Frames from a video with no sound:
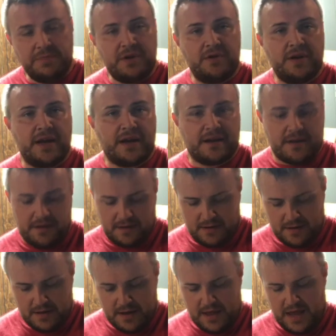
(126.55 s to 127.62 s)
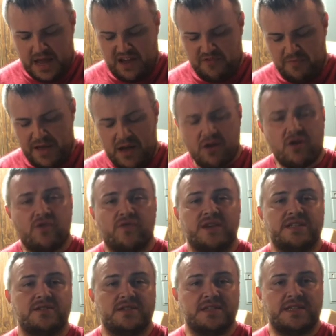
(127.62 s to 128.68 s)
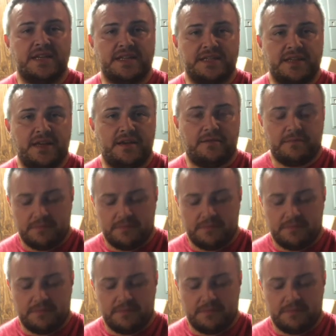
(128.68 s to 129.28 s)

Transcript: Munich, half pound Crystal 60.